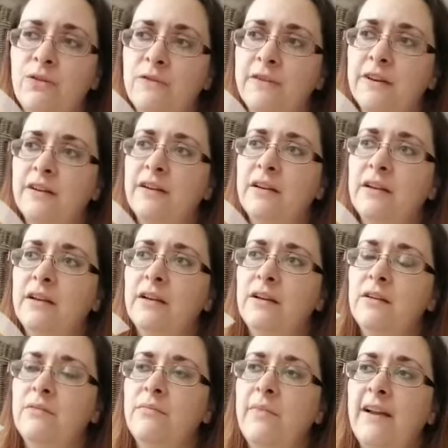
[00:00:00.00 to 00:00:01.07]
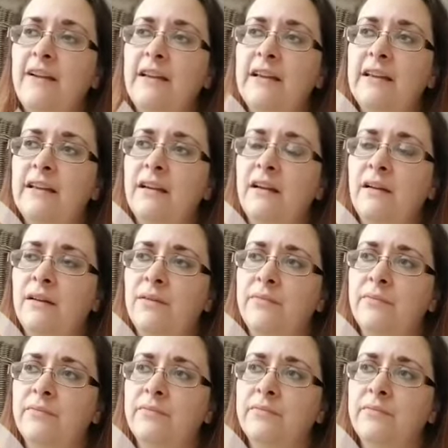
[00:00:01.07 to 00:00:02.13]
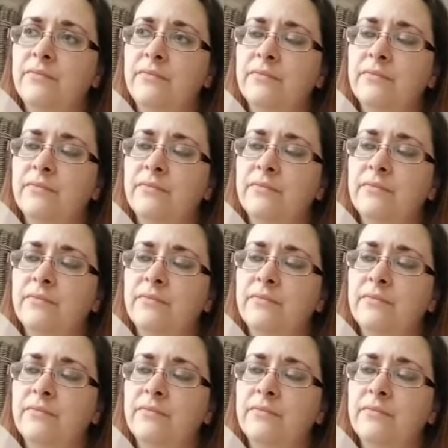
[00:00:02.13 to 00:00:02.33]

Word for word: over my um,